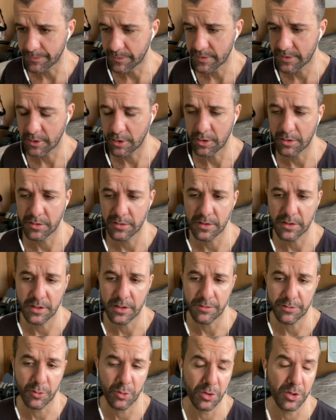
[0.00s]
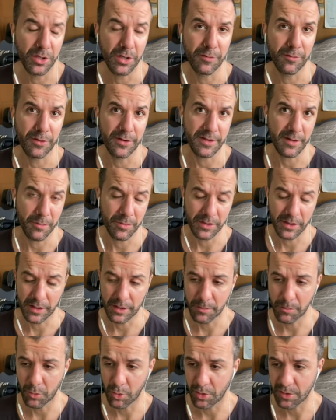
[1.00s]
So if you were looking for
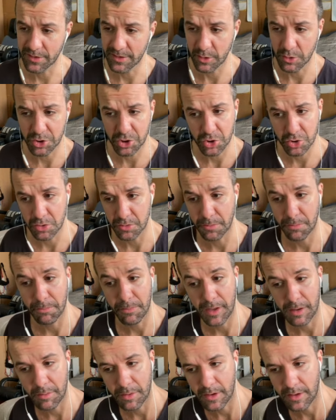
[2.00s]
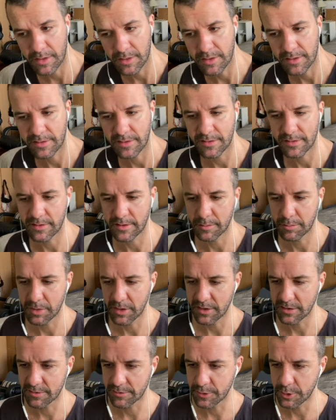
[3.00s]
something more social, maybe this isn't the
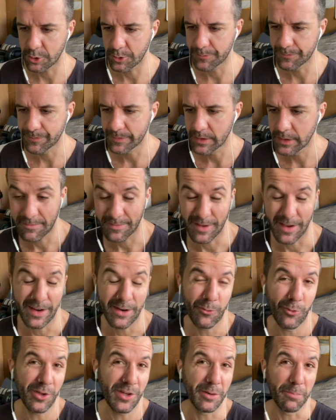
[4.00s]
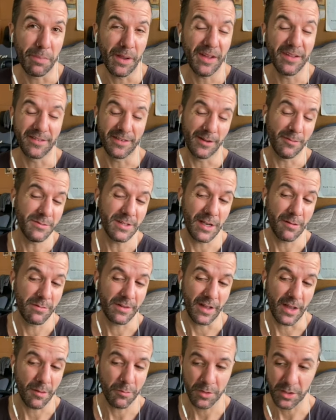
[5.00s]
place for you. And it really depends.
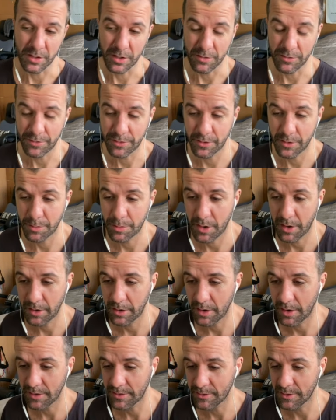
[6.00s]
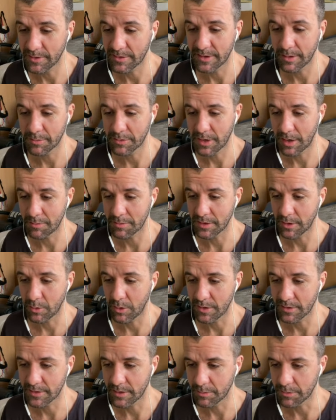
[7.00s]
Sometimes I am looking for a party hostel and sometimes I
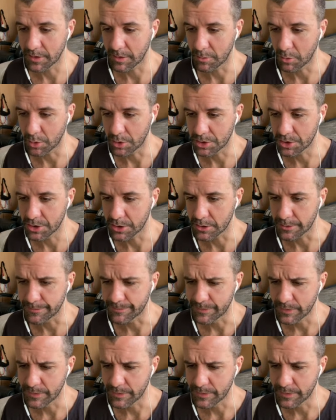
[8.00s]
want something more chill.